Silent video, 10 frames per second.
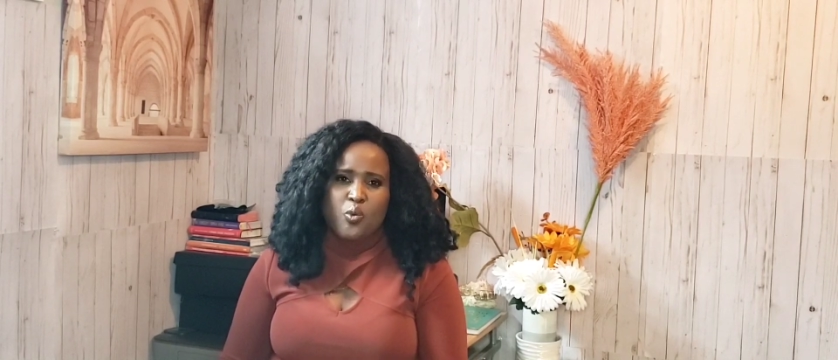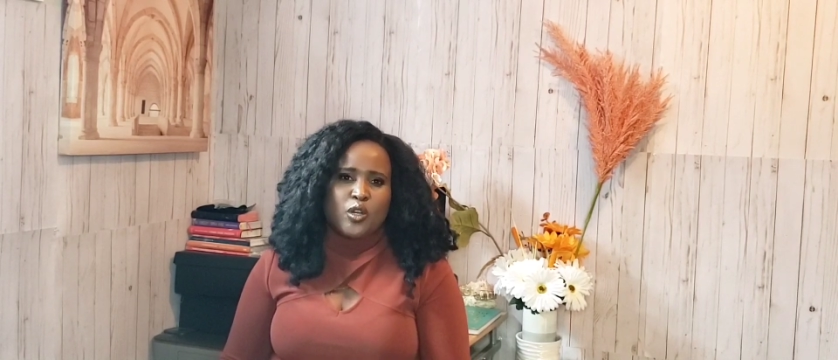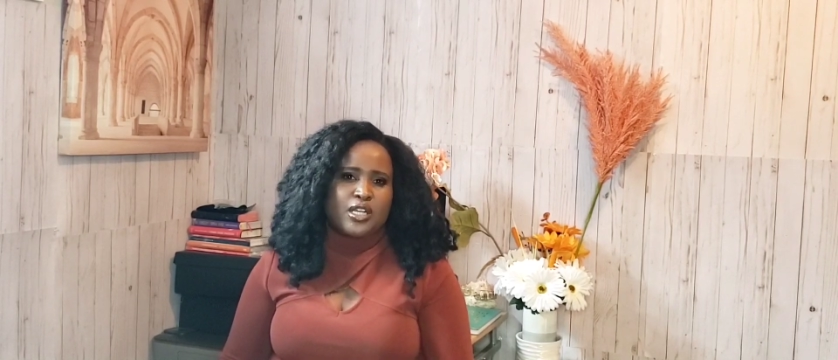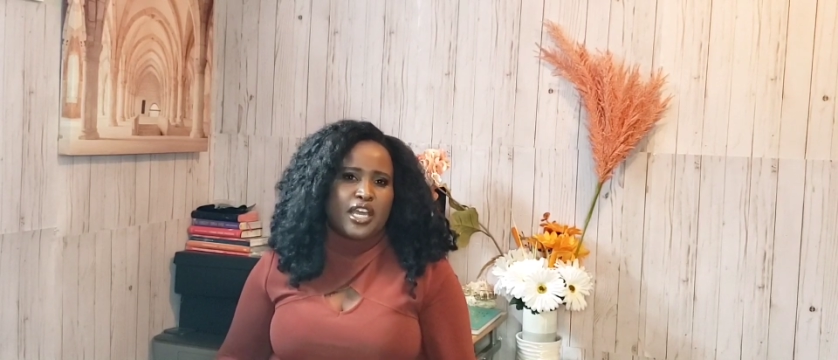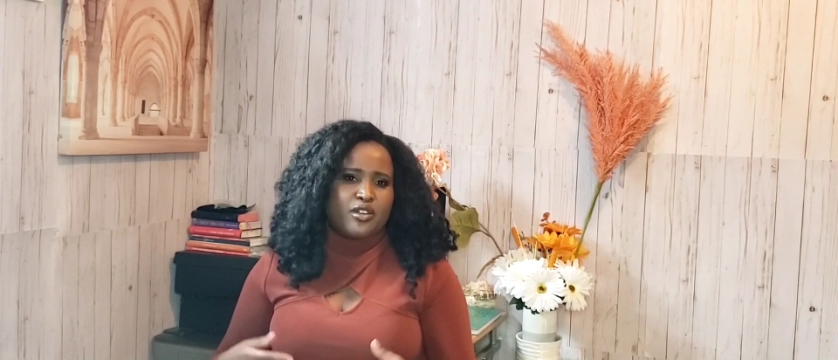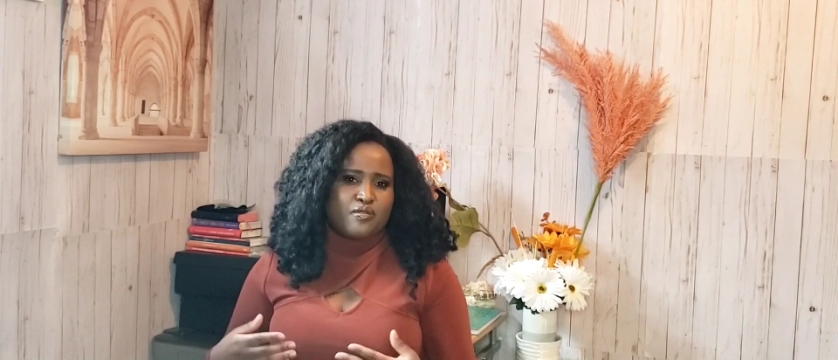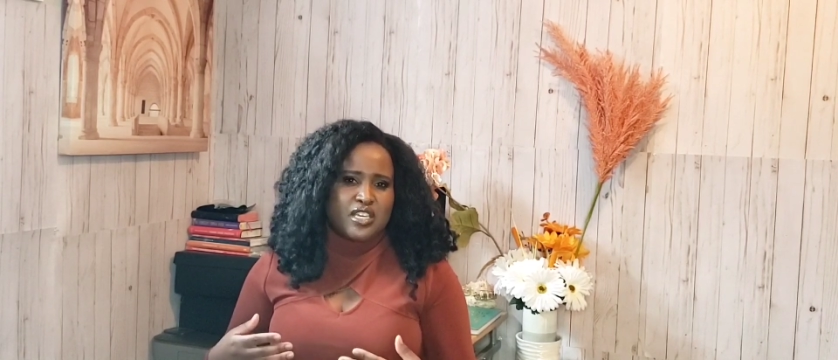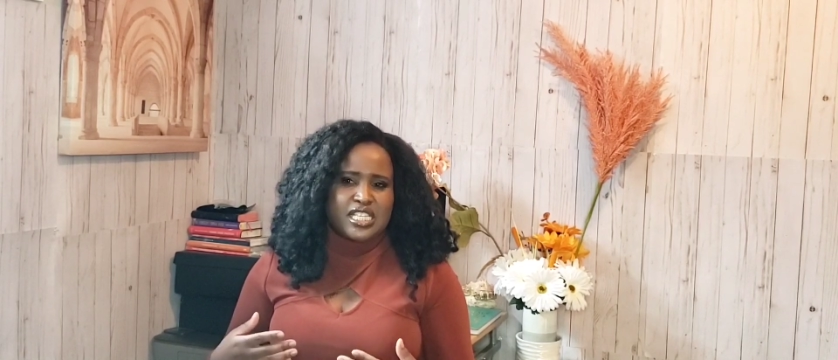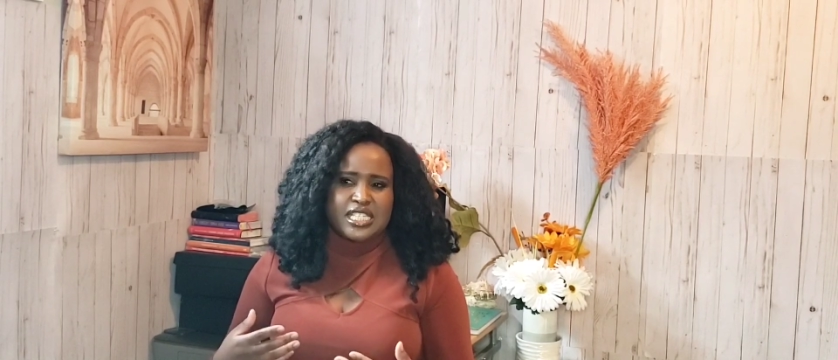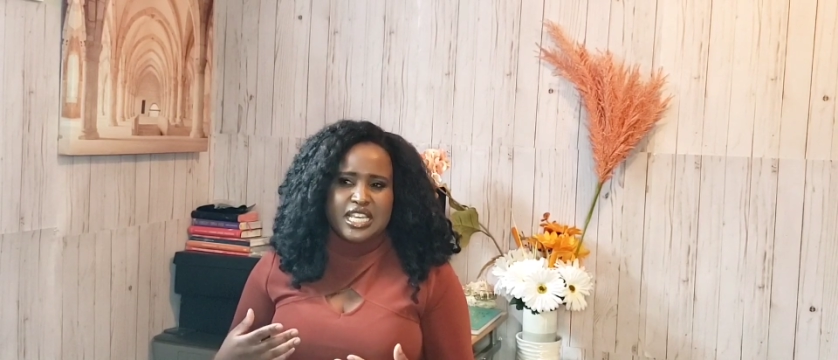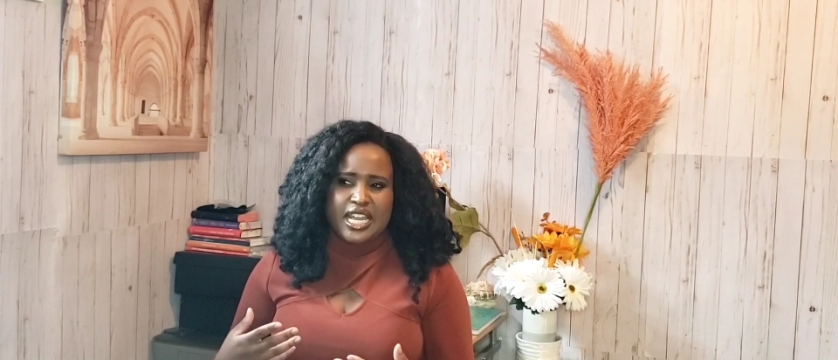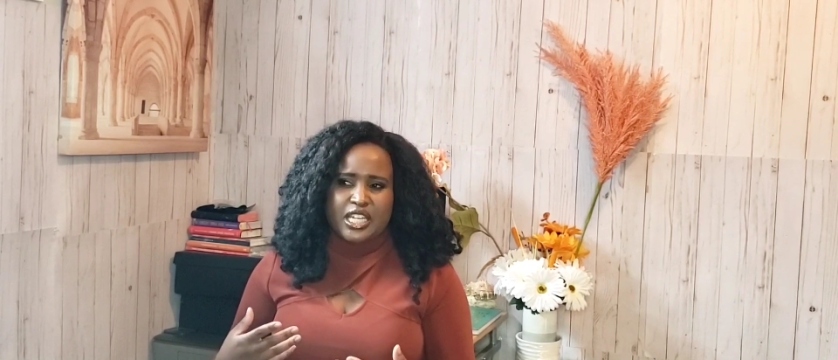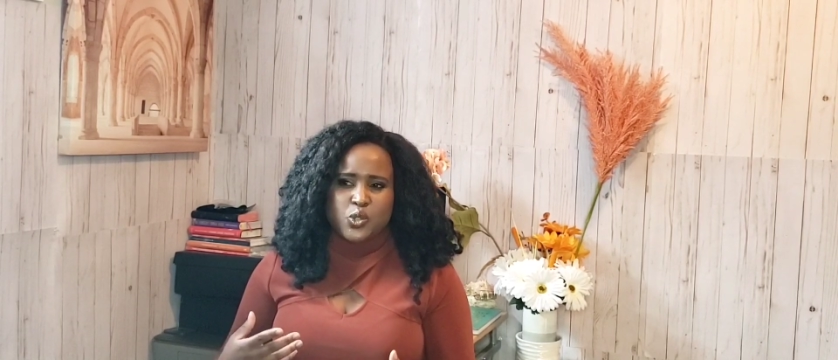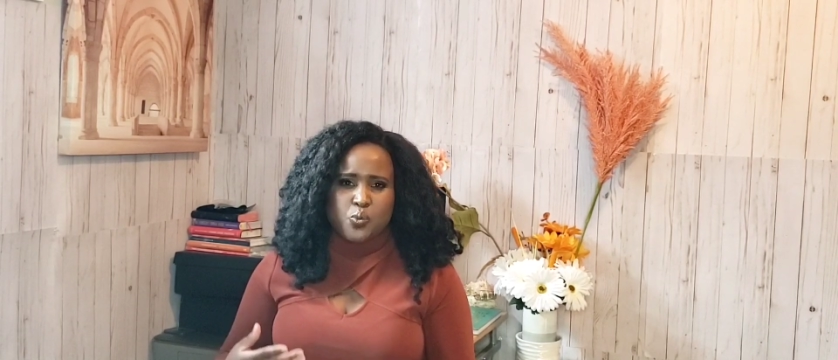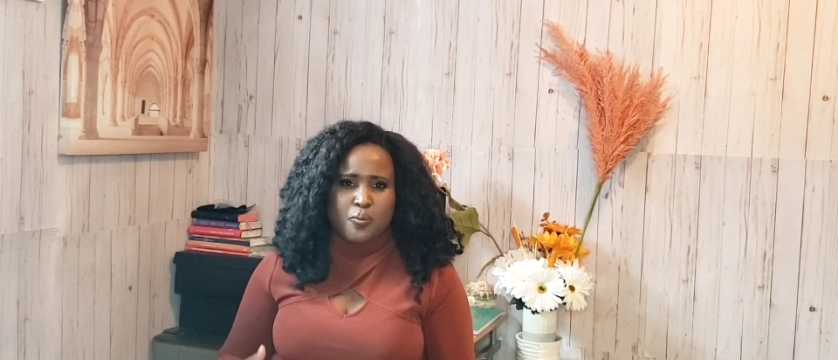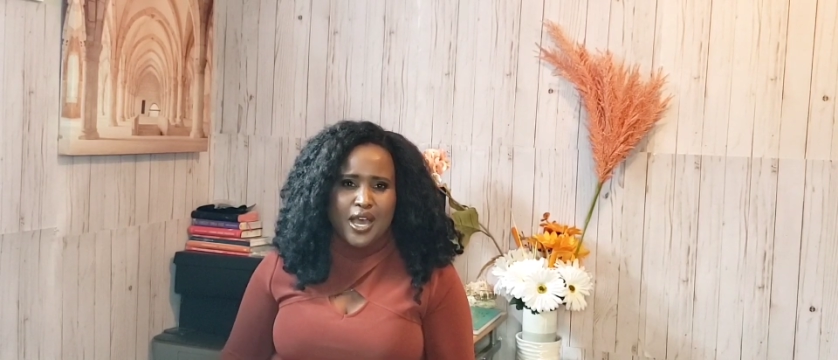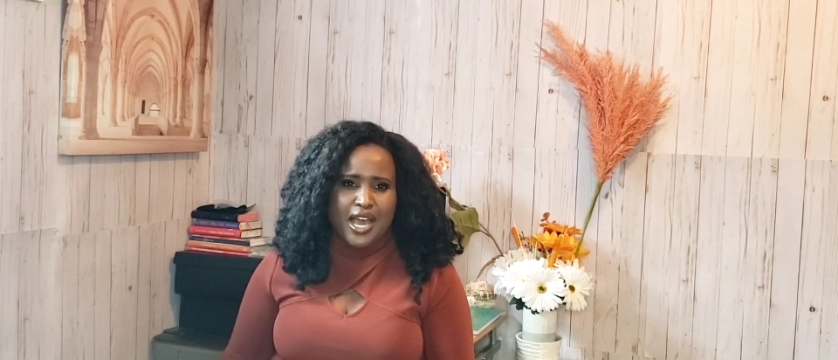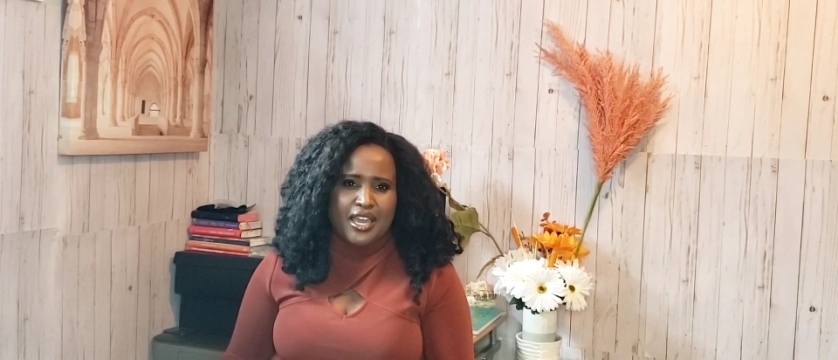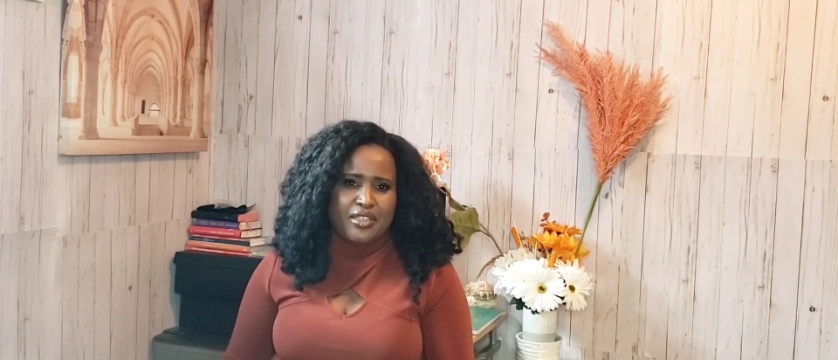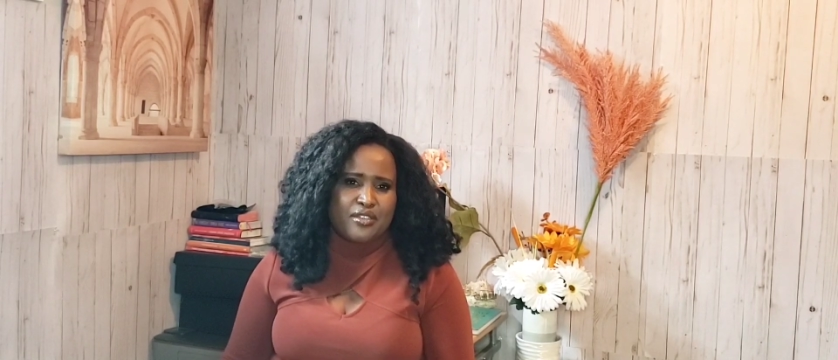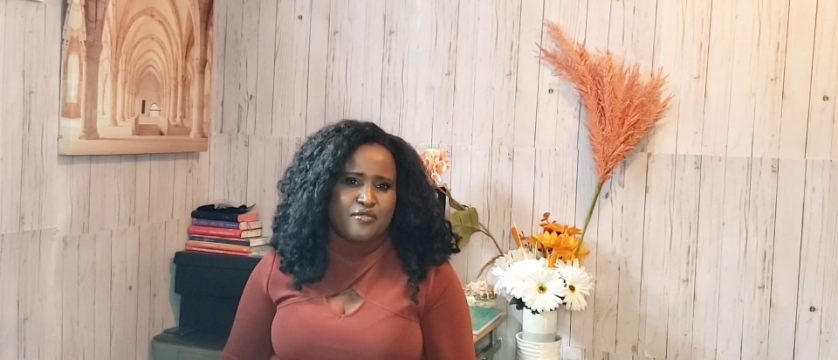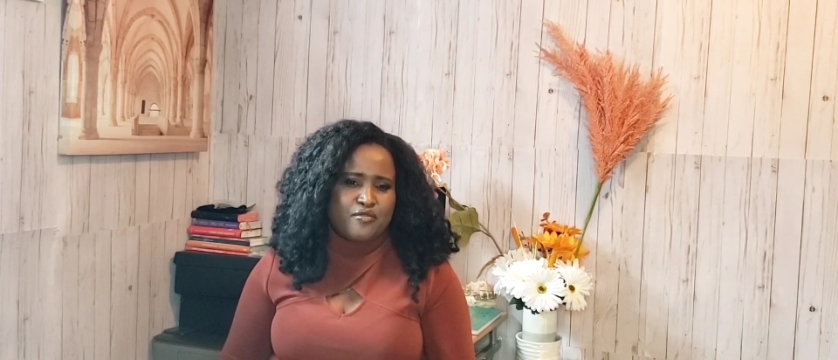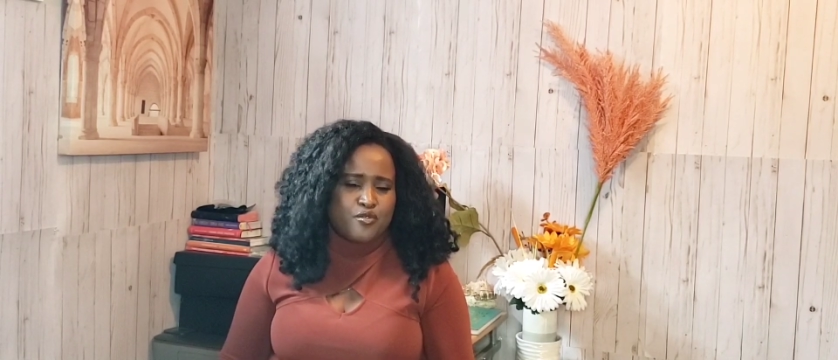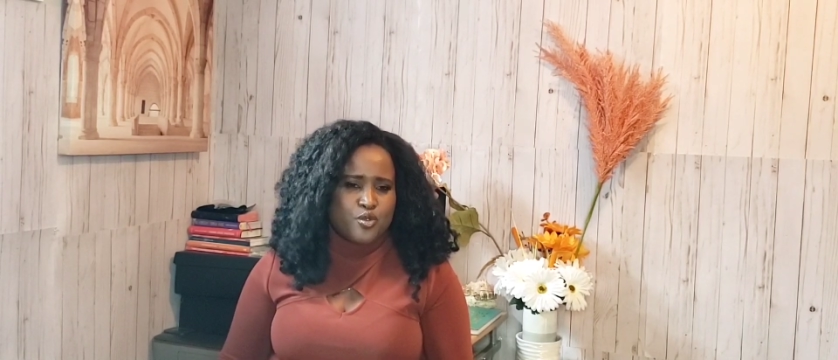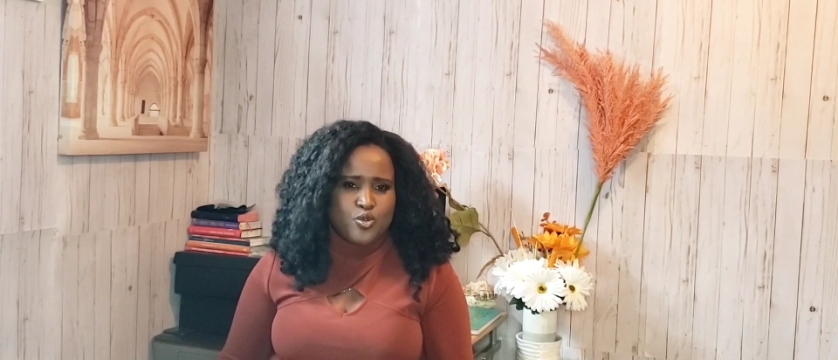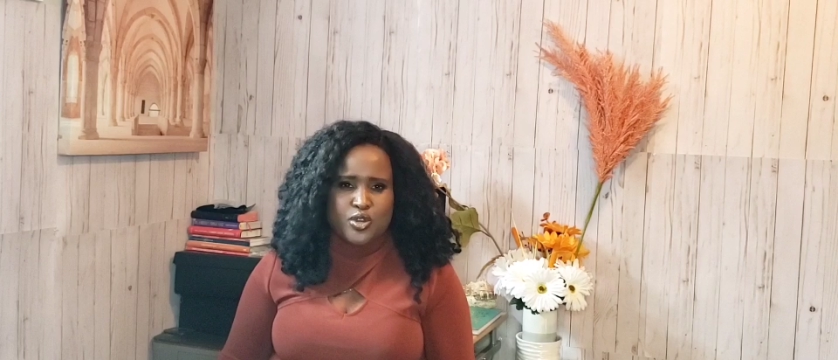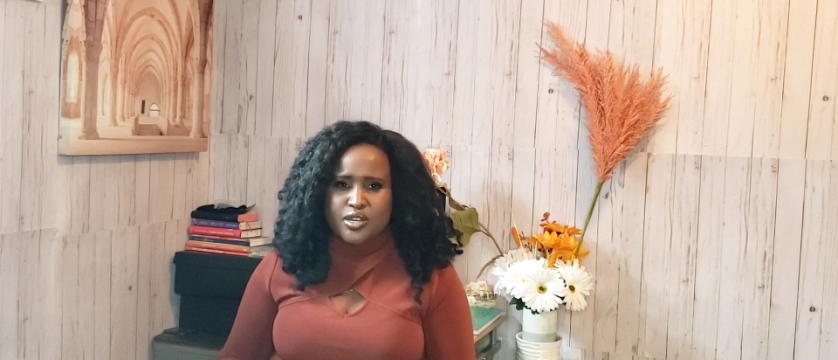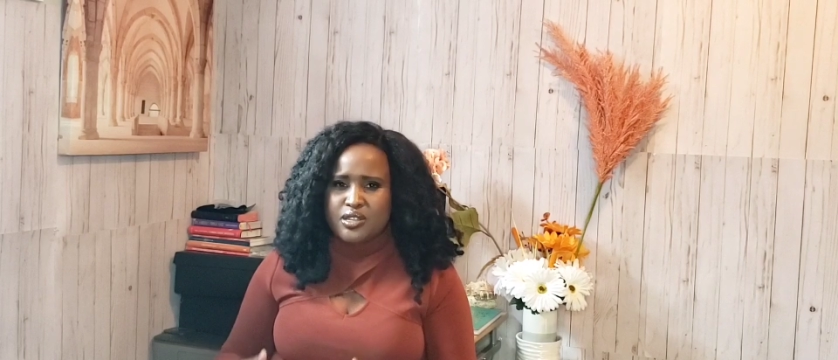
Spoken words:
what kind of things they like to buy, the food,